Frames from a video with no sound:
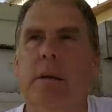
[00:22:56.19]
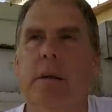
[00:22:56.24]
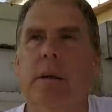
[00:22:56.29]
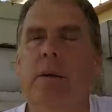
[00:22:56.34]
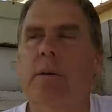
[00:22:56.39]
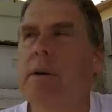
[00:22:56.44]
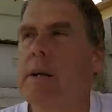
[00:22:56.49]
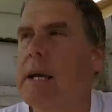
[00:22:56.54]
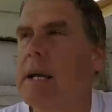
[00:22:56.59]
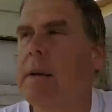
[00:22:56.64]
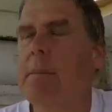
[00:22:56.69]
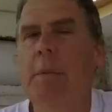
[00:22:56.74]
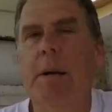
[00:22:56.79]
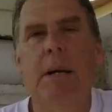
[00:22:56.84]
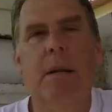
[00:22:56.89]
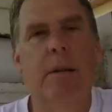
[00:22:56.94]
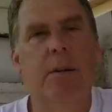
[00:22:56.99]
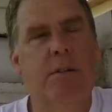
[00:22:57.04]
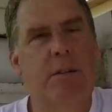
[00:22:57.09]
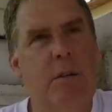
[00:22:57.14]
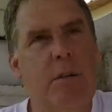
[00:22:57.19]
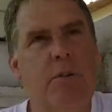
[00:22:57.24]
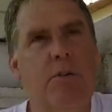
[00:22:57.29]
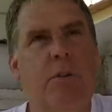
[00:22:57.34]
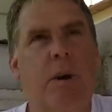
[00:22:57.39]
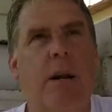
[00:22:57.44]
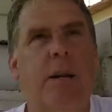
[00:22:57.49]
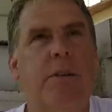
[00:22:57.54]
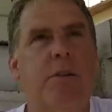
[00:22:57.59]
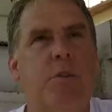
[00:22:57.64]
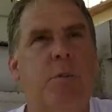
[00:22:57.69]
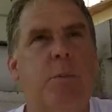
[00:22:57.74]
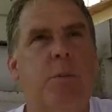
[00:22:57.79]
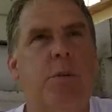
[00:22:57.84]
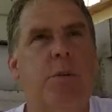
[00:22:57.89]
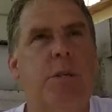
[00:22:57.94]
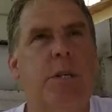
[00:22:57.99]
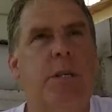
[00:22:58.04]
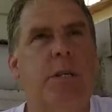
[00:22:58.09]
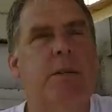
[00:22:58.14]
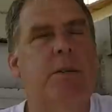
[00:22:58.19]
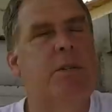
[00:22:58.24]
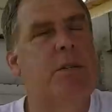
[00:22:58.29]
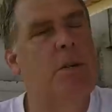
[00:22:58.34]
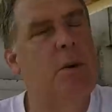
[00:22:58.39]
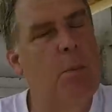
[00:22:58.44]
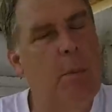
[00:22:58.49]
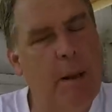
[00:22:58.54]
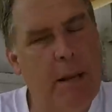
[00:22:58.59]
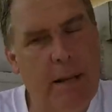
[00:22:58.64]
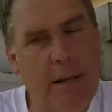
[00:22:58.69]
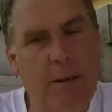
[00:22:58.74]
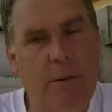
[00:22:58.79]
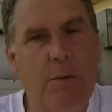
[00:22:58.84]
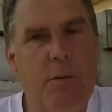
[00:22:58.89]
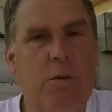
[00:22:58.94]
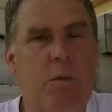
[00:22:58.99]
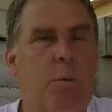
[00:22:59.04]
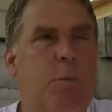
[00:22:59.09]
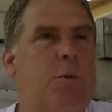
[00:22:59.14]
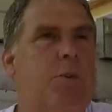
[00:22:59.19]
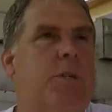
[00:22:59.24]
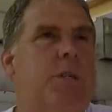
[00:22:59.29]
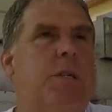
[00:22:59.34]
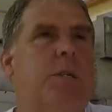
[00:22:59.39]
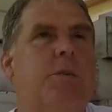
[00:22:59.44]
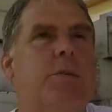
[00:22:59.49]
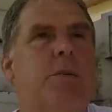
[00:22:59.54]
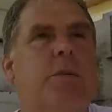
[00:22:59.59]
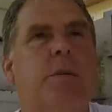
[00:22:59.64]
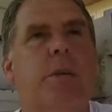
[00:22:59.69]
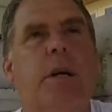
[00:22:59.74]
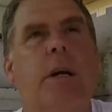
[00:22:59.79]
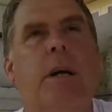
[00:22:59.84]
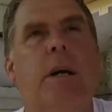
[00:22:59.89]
Are you kidding me? They're still trying to supersede. They're still making new superseders.